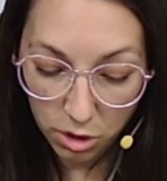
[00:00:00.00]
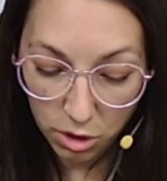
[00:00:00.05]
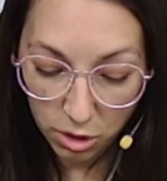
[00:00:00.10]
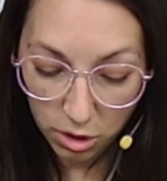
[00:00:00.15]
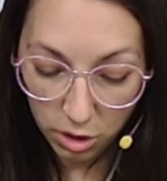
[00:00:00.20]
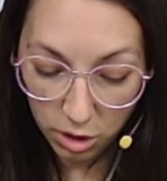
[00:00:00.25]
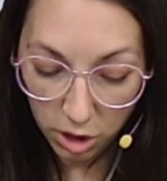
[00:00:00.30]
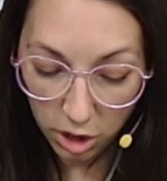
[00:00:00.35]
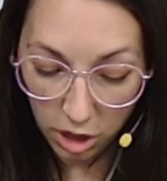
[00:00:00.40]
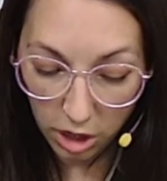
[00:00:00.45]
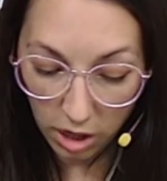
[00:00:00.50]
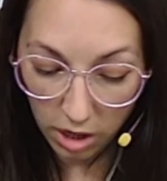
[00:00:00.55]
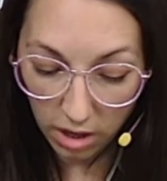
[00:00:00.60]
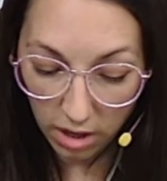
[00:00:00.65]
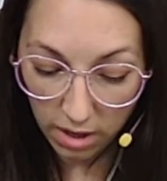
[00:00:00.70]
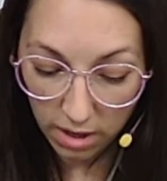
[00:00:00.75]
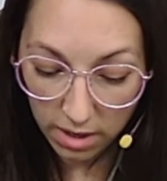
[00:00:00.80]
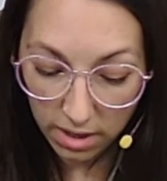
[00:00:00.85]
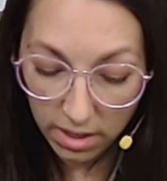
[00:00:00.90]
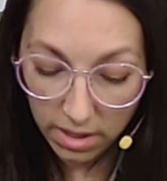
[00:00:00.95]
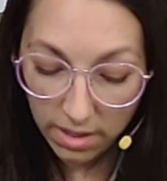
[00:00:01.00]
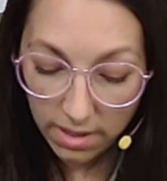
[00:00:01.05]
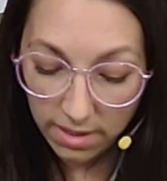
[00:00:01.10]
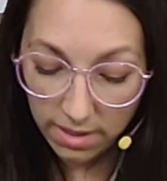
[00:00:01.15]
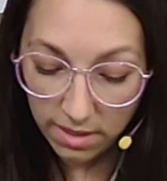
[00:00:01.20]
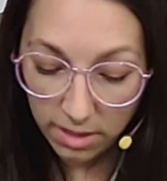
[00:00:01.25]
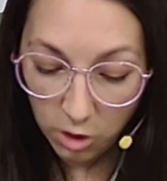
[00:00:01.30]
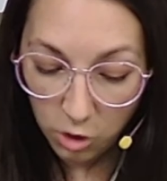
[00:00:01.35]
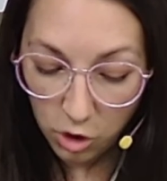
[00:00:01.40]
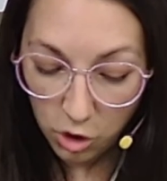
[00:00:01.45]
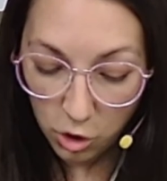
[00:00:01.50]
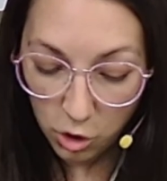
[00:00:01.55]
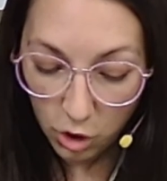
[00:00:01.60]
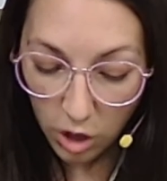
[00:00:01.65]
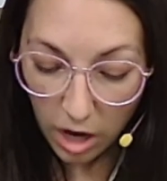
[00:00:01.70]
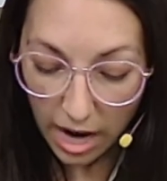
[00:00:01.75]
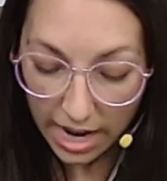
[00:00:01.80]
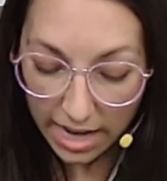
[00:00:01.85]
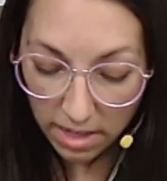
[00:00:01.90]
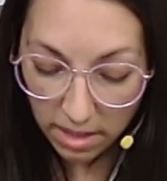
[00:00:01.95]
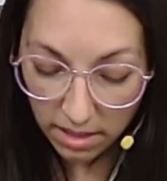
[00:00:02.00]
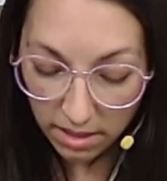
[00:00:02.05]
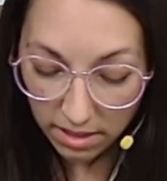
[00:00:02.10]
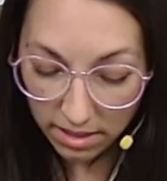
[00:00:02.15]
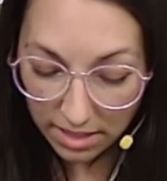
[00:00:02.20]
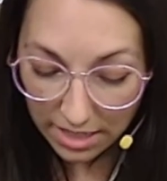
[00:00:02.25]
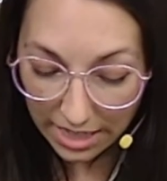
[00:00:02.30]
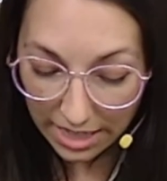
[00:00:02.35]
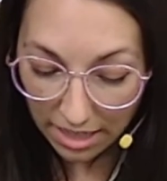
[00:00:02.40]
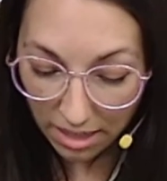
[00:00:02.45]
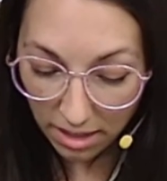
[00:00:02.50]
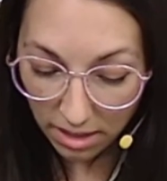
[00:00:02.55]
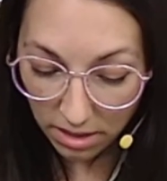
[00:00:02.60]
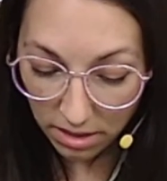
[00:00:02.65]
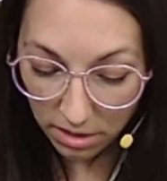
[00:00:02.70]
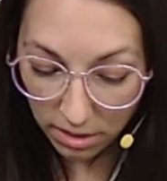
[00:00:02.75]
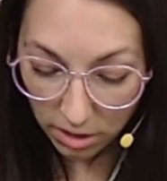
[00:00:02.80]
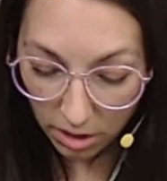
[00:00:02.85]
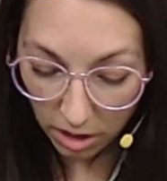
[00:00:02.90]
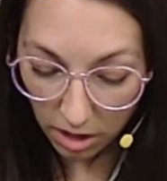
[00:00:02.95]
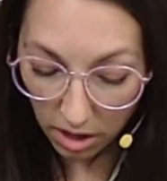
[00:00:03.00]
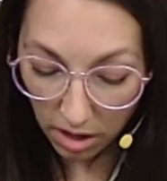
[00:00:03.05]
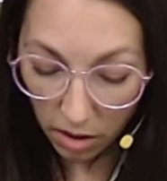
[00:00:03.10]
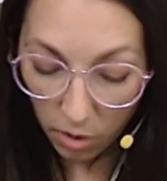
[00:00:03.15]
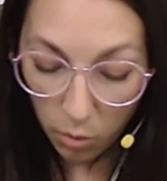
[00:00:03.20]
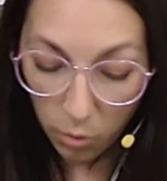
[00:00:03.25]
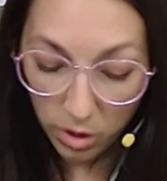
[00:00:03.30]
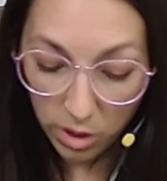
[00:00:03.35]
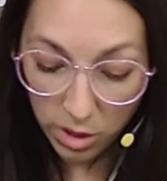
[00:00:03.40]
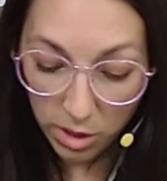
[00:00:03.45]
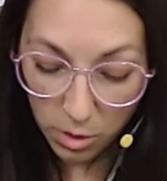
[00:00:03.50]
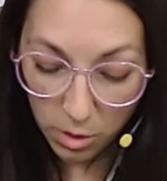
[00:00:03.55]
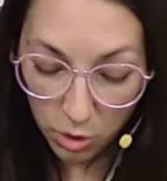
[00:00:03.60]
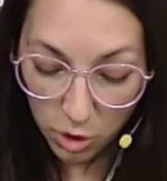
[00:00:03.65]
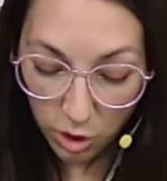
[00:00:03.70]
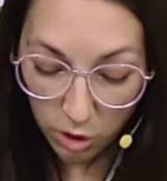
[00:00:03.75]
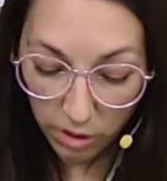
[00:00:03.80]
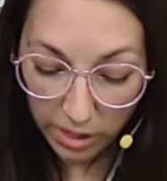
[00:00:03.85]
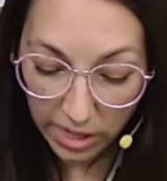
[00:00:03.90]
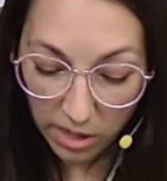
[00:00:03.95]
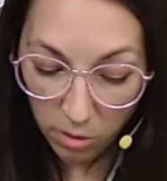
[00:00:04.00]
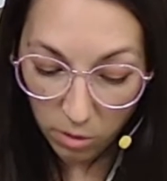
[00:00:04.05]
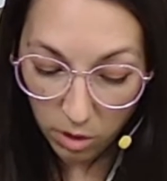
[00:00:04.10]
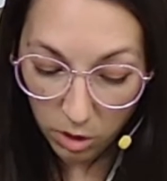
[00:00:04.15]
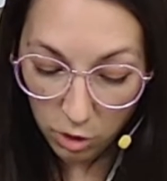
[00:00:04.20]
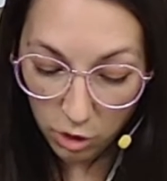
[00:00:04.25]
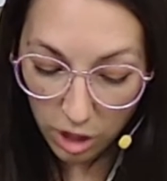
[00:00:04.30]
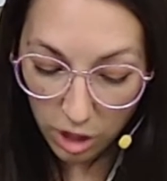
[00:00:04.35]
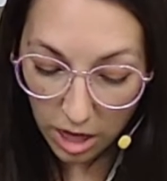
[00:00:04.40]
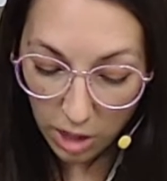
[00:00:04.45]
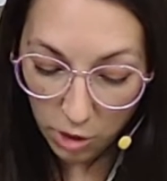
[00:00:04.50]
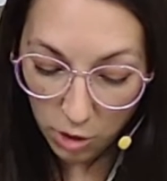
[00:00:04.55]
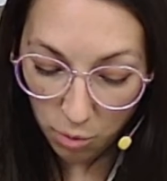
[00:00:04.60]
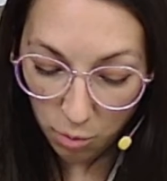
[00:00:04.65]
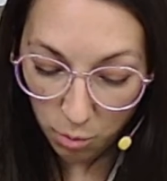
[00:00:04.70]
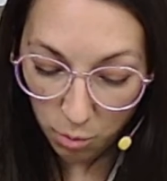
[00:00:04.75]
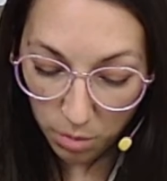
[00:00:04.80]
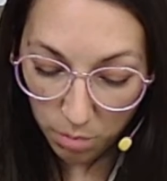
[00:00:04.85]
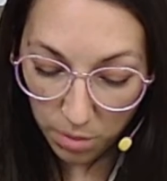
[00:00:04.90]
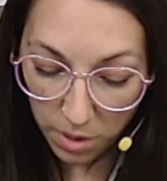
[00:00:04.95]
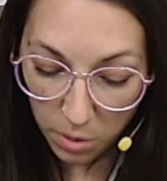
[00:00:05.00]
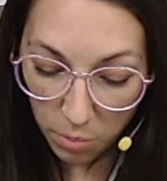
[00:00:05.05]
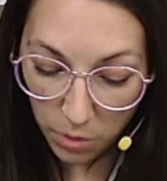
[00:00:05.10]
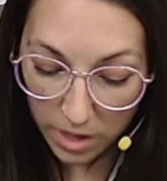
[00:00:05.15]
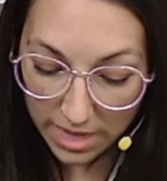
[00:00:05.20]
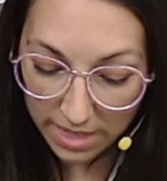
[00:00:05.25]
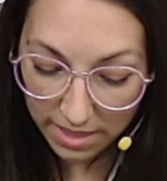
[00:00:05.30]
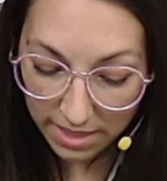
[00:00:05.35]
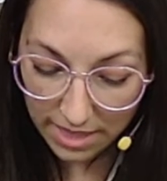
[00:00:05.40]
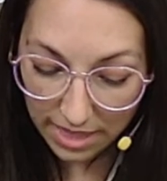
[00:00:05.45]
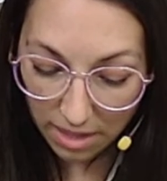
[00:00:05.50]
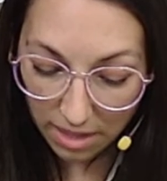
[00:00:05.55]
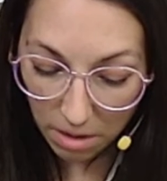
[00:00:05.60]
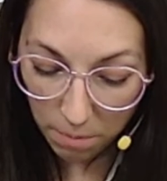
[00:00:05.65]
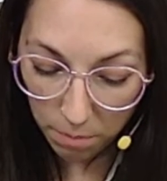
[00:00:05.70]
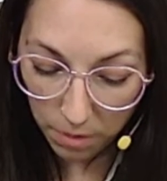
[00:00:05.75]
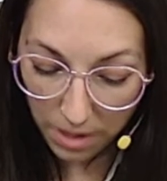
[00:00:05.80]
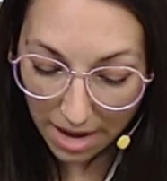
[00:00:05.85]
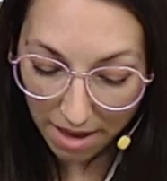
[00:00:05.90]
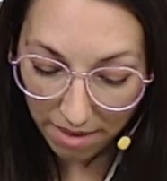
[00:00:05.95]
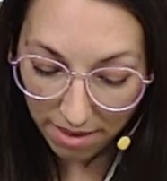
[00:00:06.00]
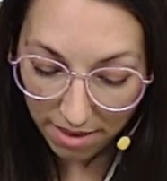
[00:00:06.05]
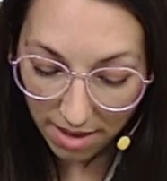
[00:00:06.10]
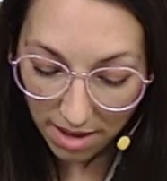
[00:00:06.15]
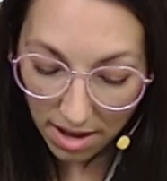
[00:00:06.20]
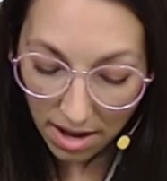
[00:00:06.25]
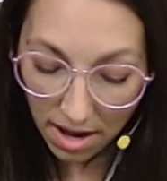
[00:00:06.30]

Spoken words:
cur. Such a trial, dear sir, with no jury or judge, would be wasting our breath.